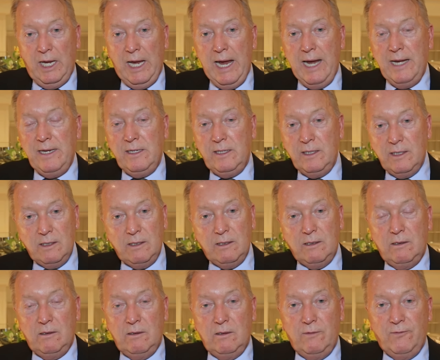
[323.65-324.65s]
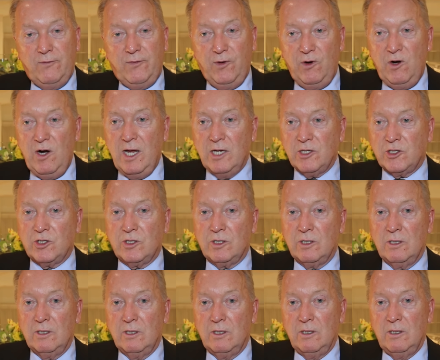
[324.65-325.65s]
And for us,
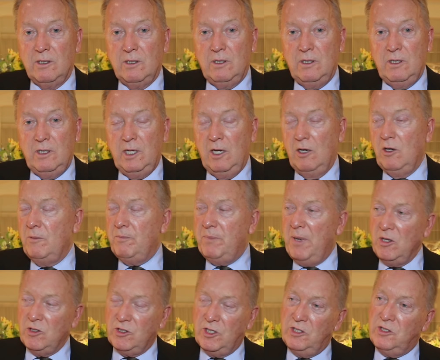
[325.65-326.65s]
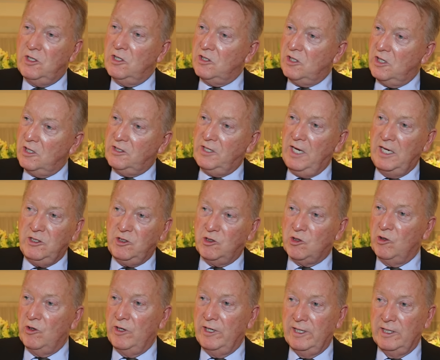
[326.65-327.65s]
you know, look, boxing's a success
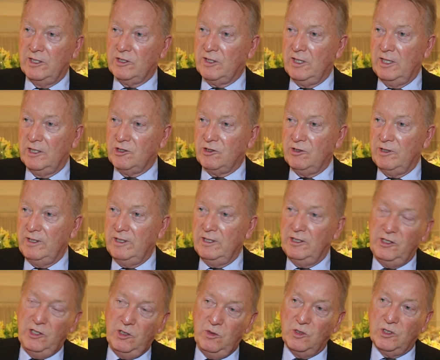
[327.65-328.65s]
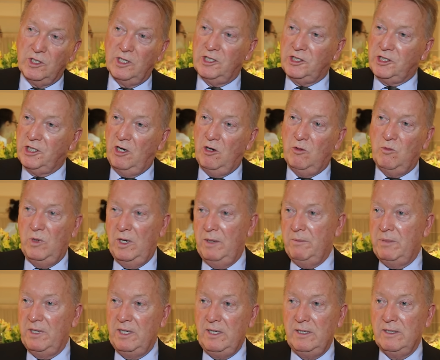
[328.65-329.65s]
story in this country. You was at the show at
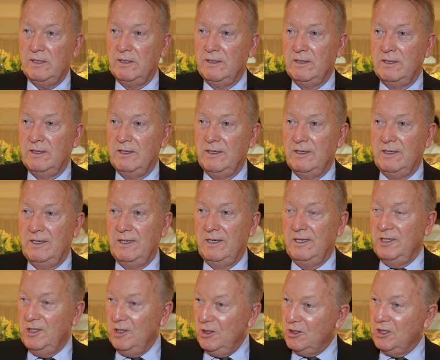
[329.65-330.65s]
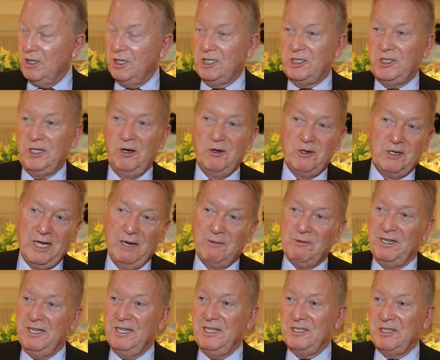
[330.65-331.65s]
Wembley. You was at the show a couple
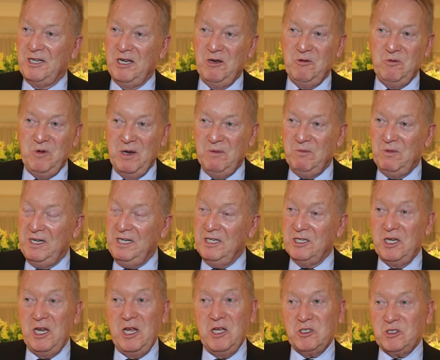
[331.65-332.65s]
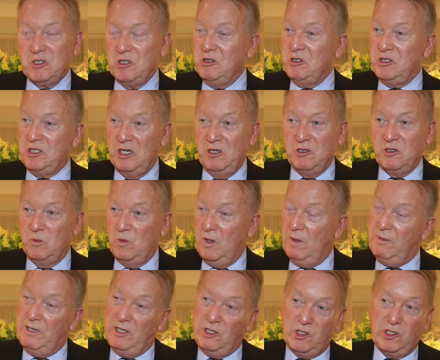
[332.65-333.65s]
of years ago at Wembley. The last two shows at
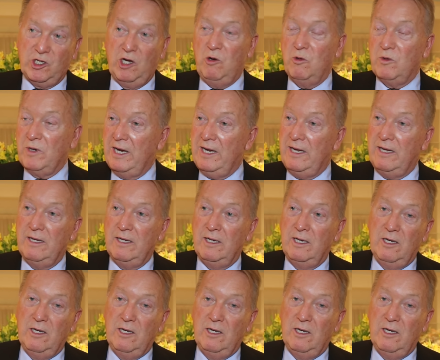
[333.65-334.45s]
Wembley sold out.